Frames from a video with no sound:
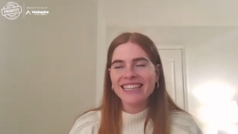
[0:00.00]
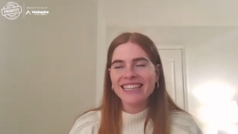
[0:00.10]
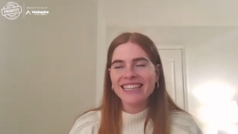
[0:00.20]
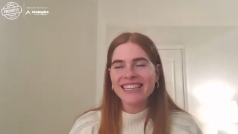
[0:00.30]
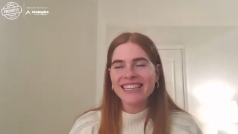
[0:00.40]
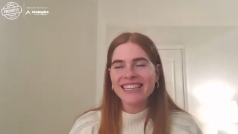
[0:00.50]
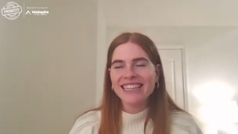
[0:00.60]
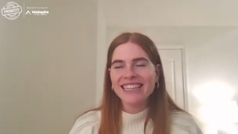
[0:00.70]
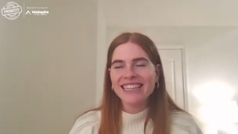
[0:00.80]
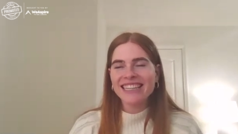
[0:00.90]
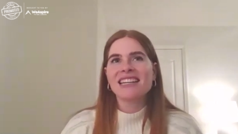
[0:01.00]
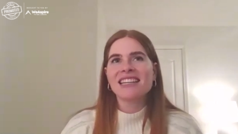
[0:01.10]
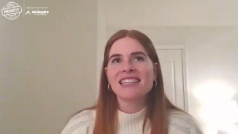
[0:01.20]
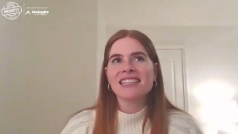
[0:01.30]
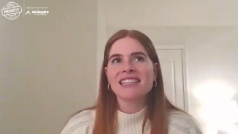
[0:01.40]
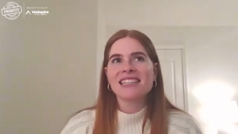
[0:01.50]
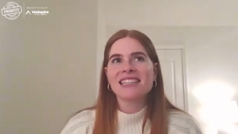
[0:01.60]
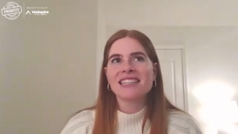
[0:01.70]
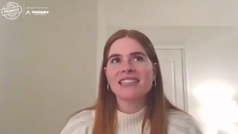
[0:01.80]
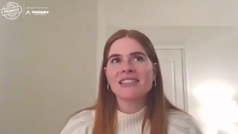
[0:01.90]
And, and
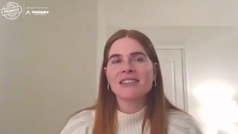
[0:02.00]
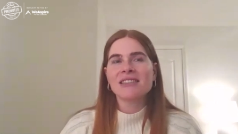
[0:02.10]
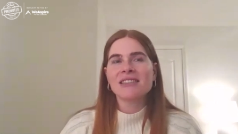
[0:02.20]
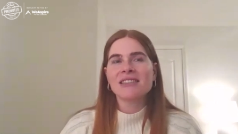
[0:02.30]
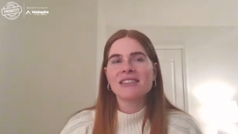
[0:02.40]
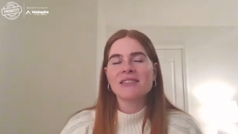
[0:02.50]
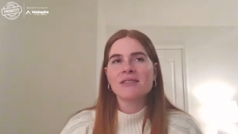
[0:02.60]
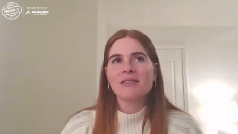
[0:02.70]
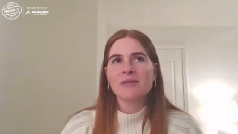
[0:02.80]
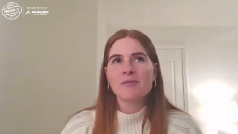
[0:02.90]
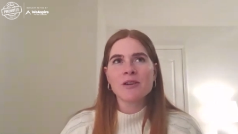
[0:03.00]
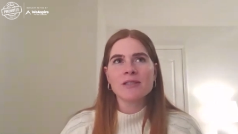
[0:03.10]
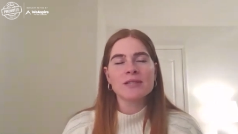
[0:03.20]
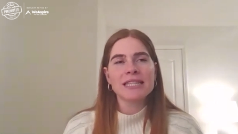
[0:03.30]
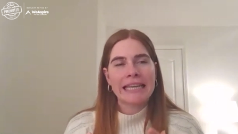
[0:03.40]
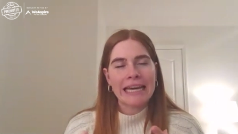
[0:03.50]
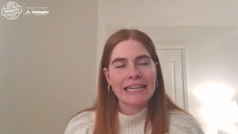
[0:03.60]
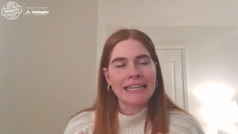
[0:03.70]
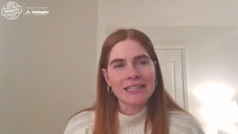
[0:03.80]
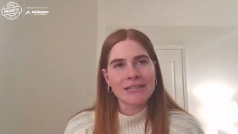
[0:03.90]
uh, this person was
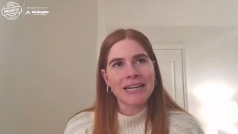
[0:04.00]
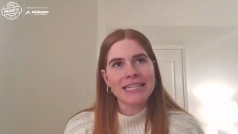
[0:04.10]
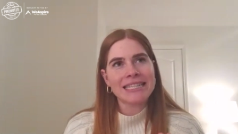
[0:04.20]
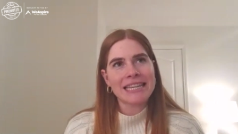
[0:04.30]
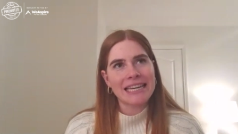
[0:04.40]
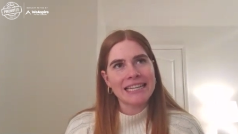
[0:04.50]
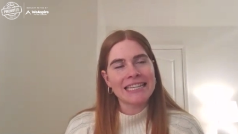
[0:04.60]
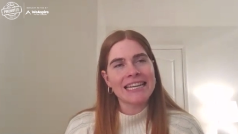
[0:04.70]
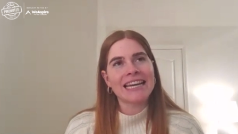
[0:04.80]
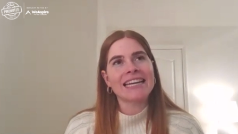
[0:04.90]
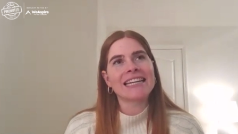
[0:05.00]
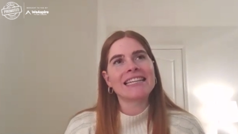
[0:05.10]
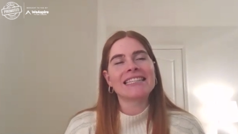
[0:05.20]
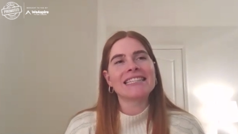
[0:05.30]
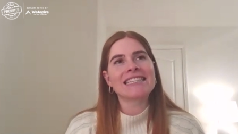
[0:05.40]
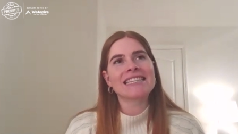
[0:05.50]
getting under my skin and